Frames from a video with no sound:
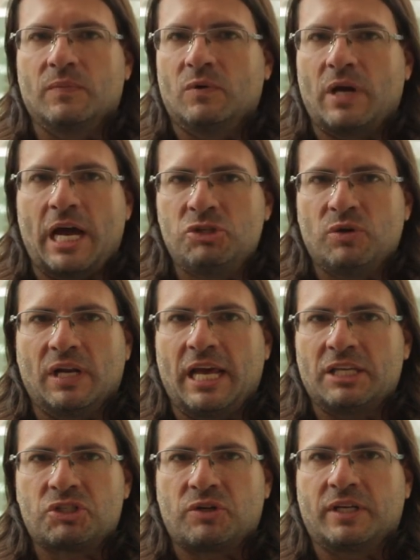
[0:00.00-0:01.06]

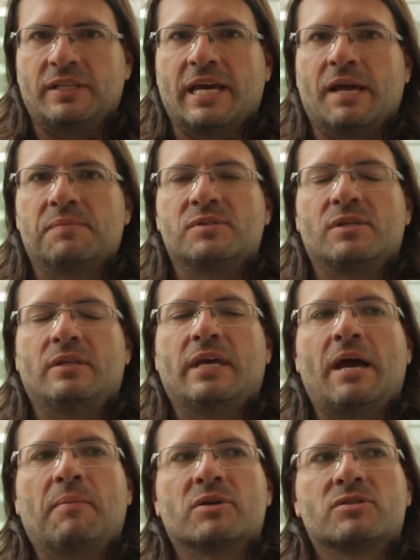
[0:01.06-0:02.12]
hydroelectric dams in the
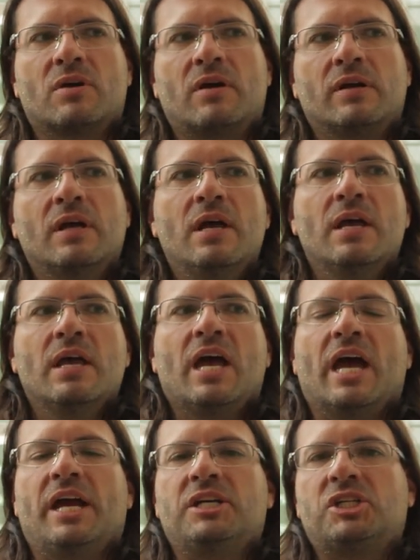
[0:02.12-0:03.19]
Amazon.
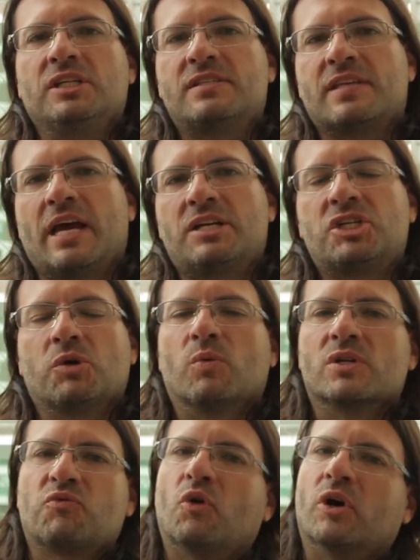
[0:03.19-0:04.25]
And she said she
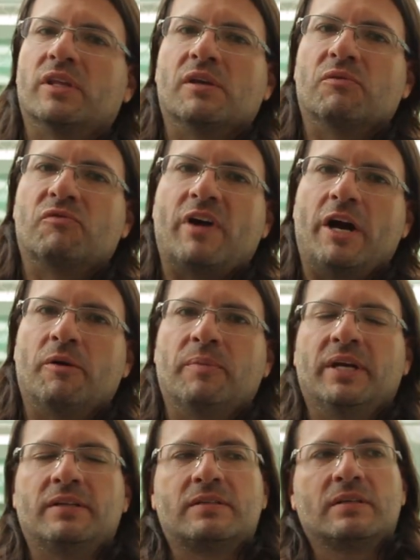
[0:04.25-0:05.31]
was for the
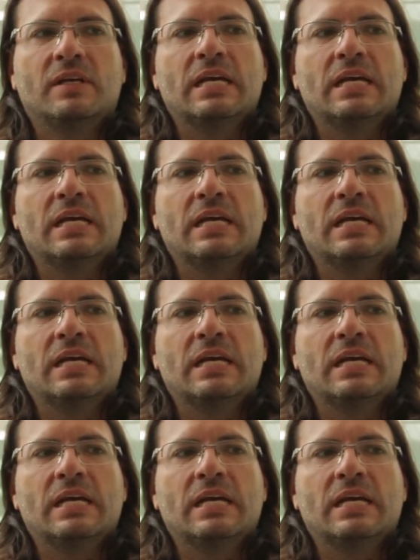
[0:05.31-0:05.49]
environment.